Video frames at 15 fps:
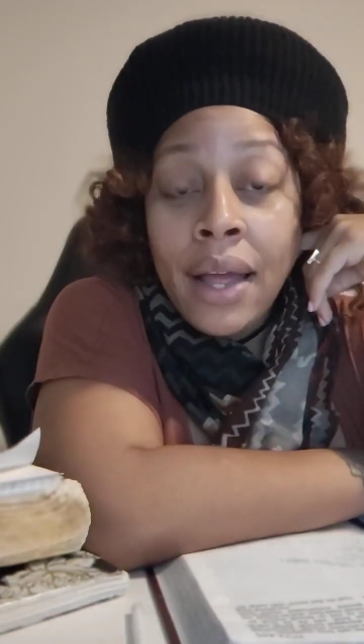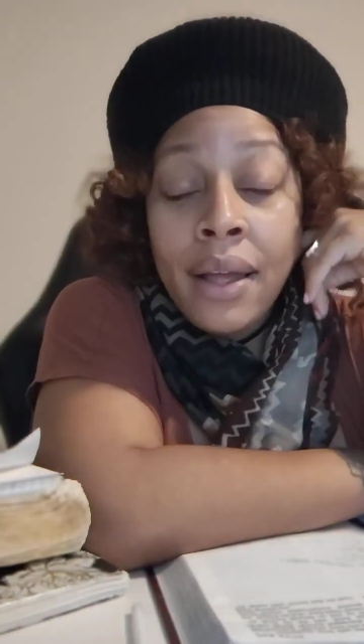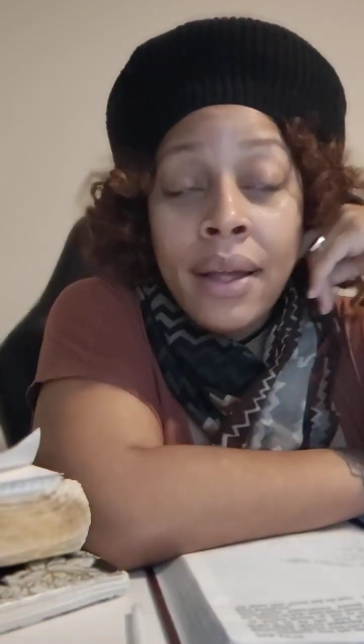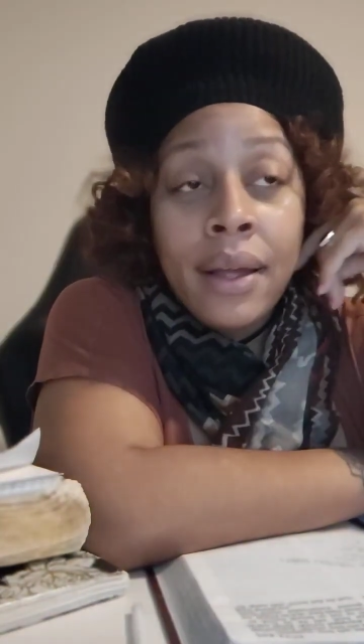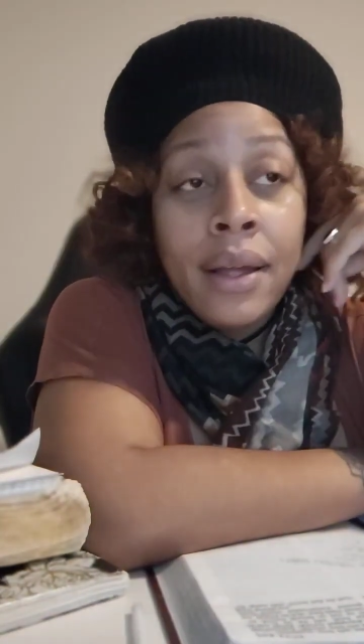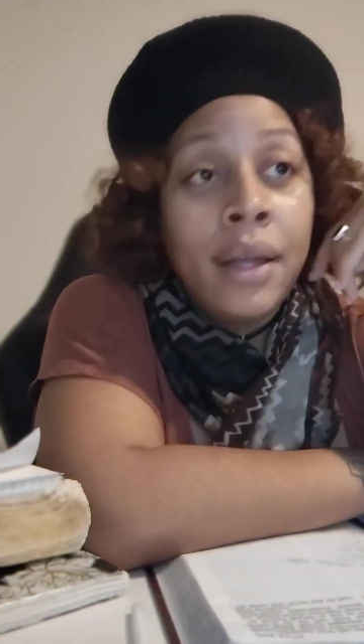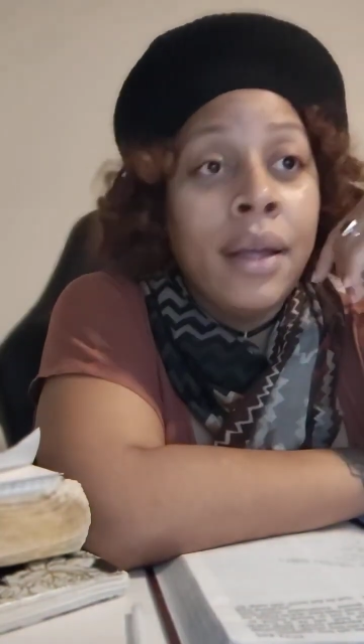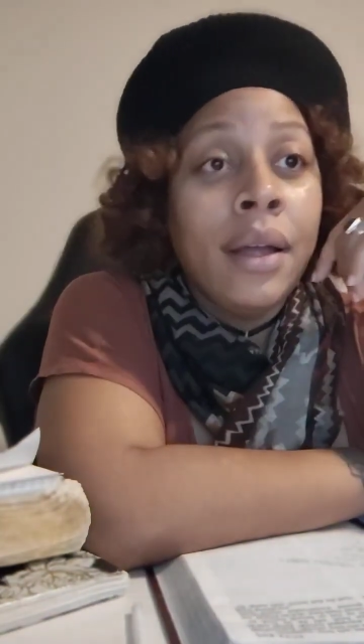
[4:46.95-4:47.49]

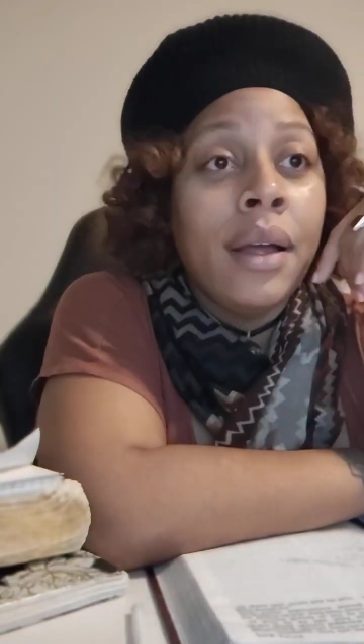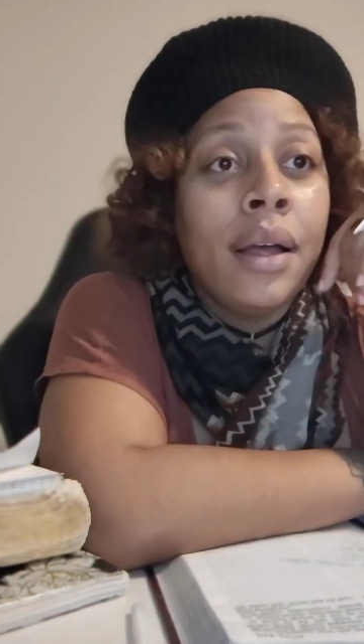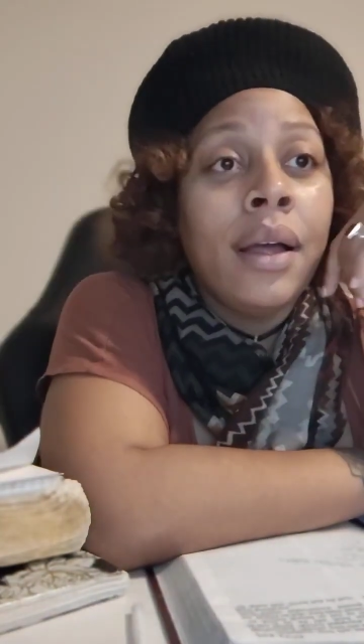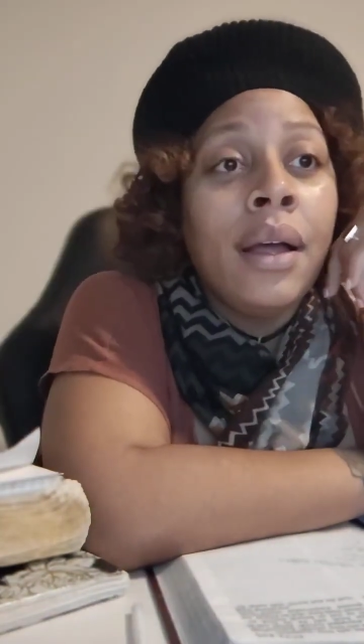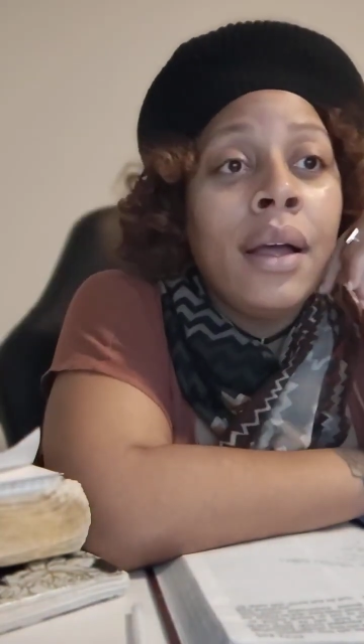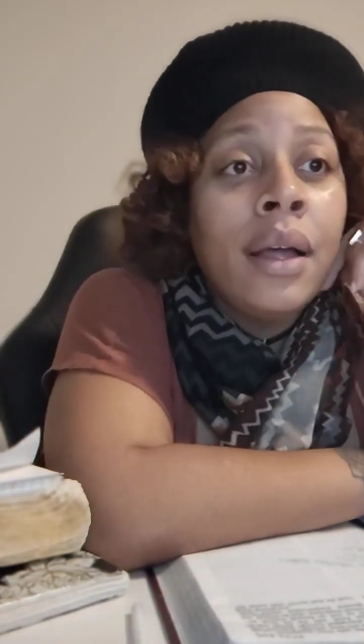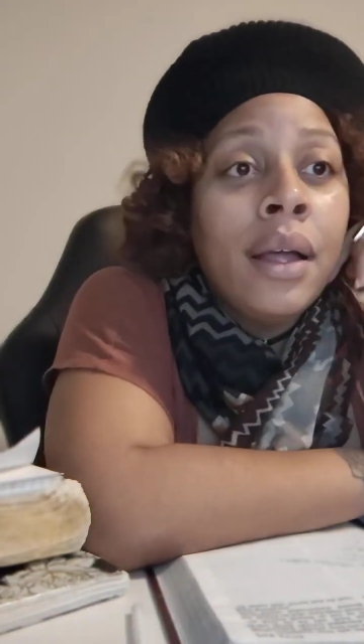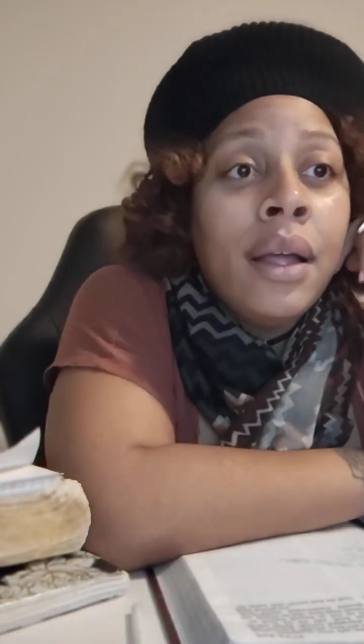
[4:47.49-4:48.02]
and
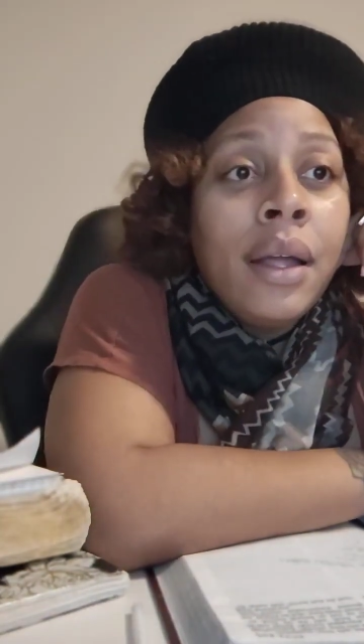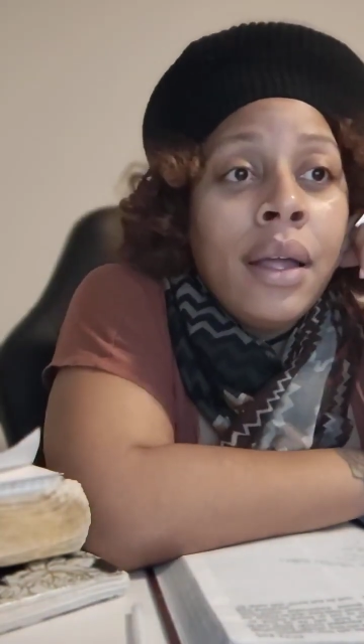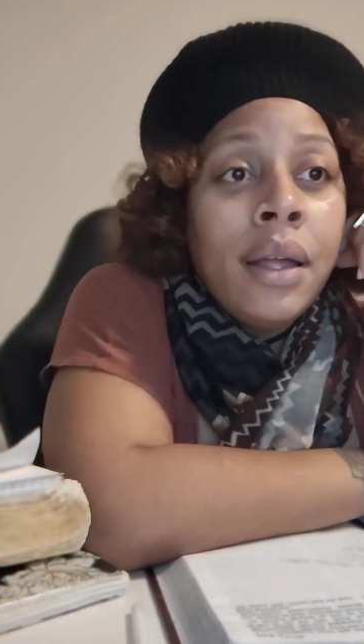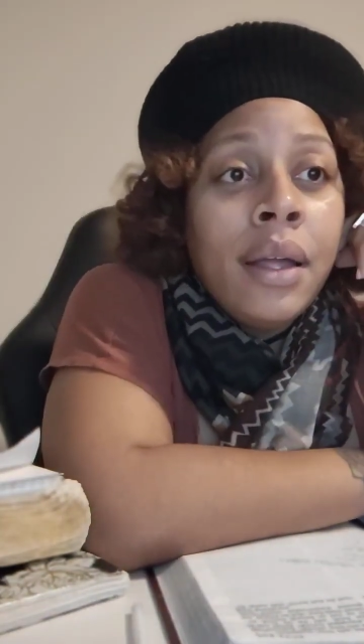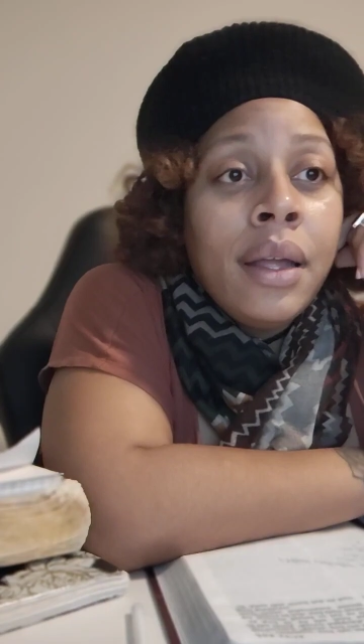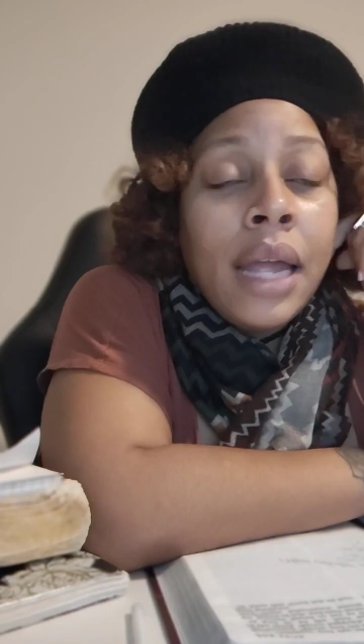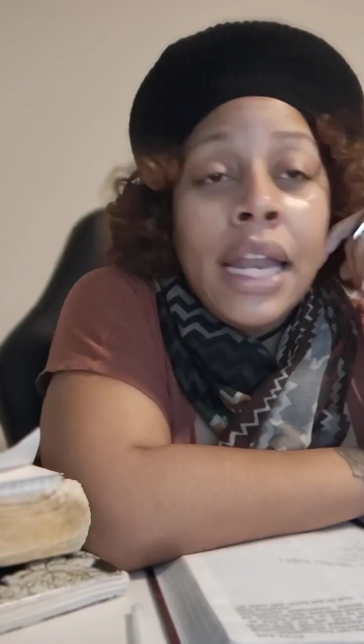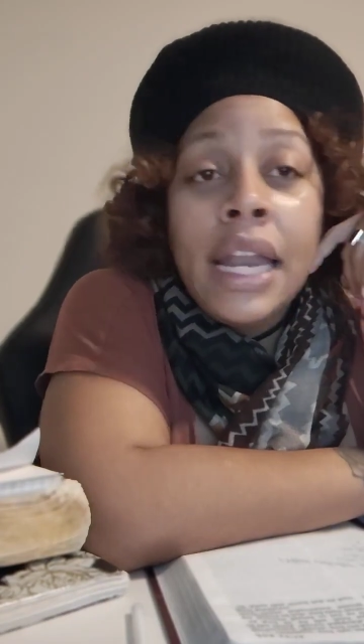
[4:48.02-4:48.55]

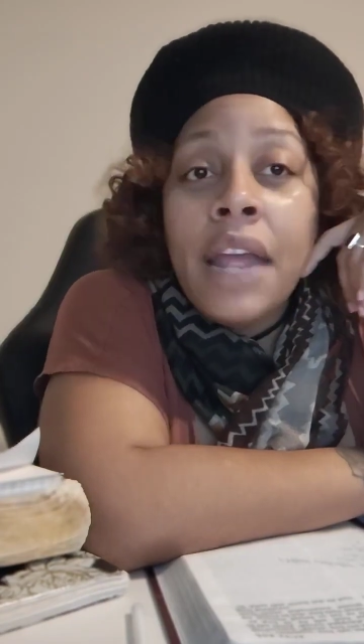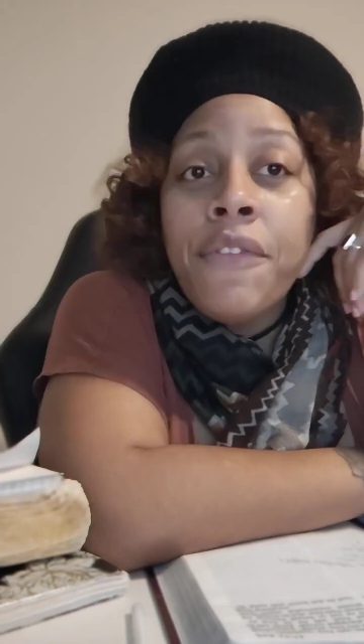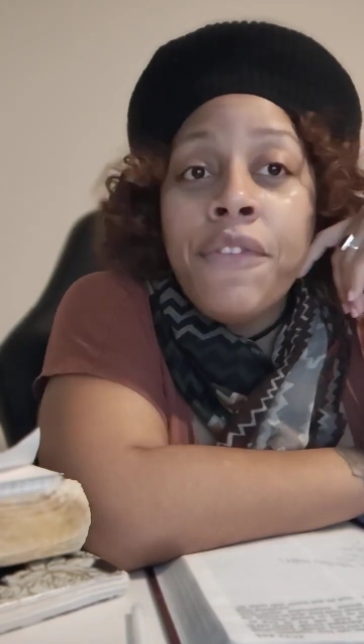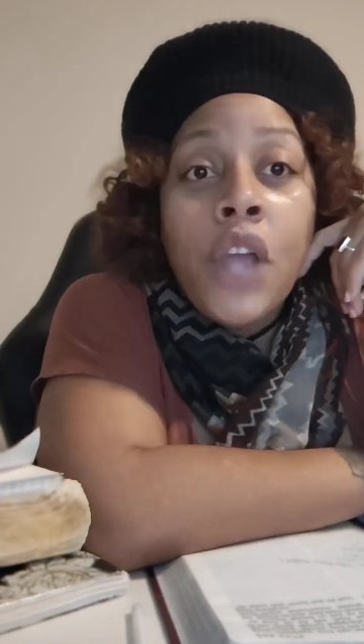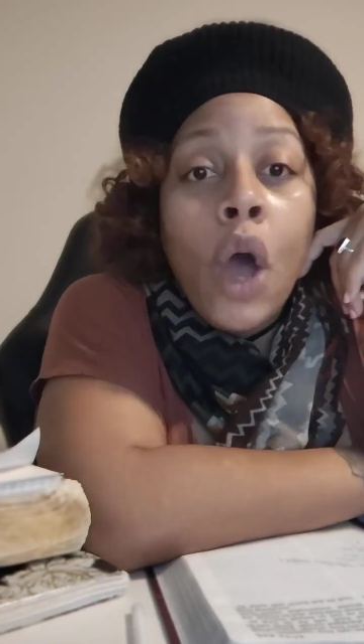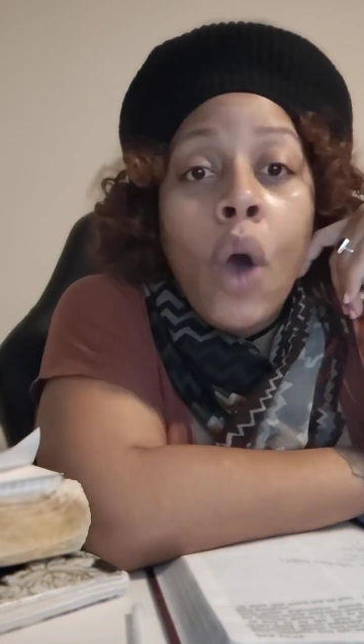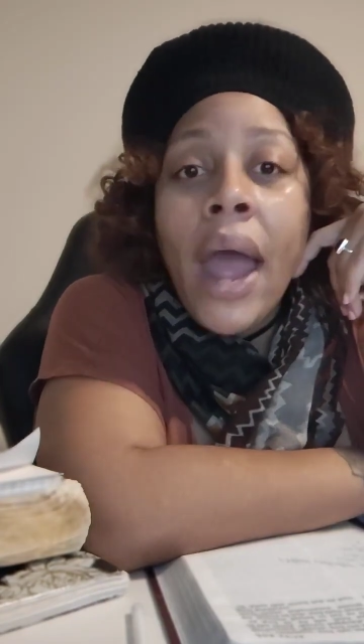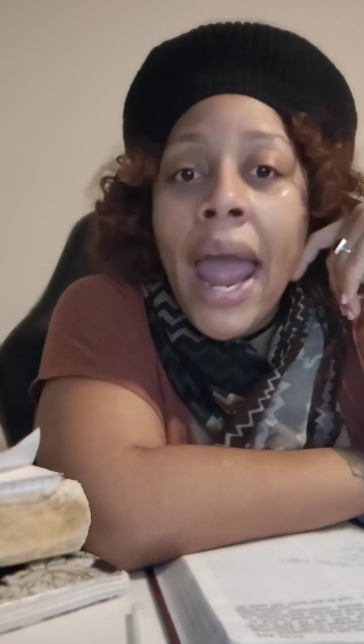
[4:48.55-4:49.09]
if
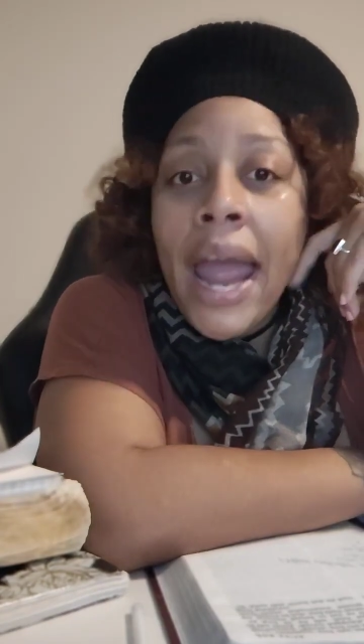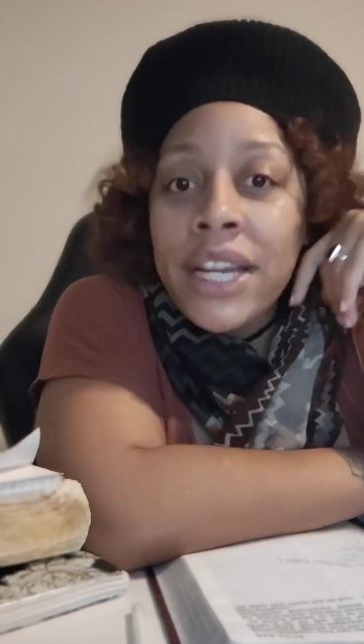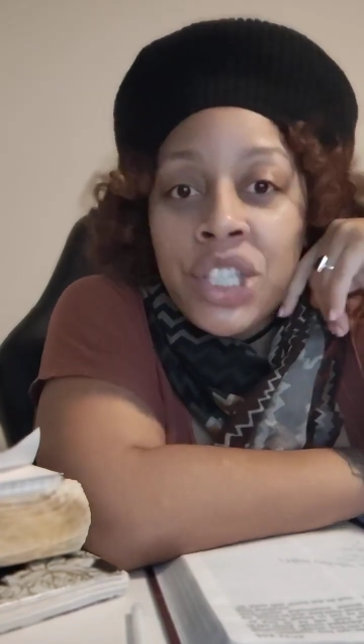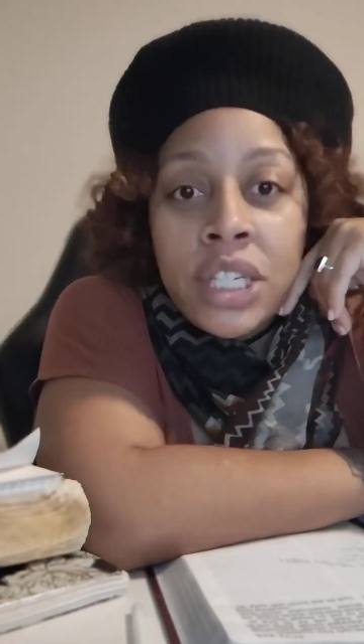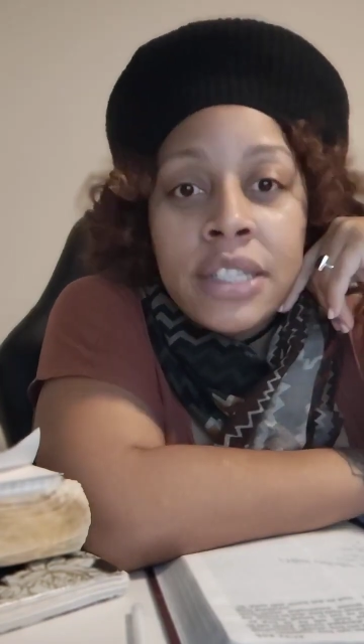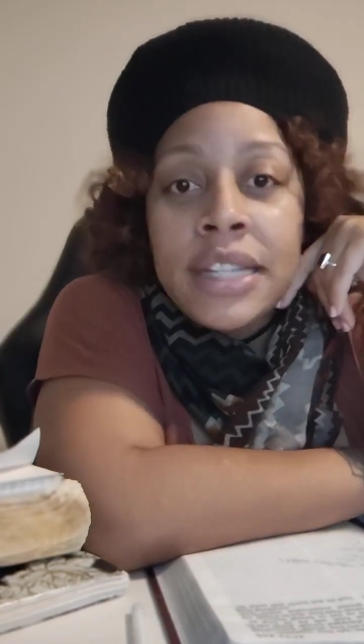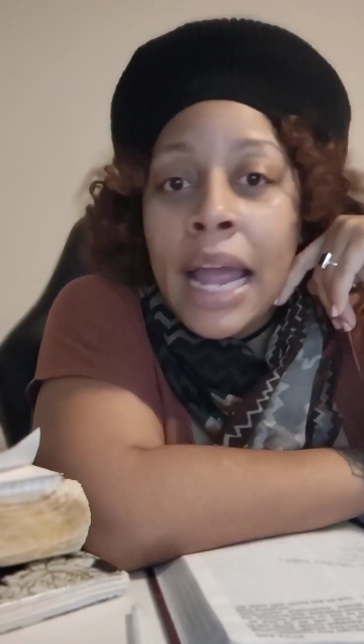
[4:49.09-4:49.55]
your actions ain't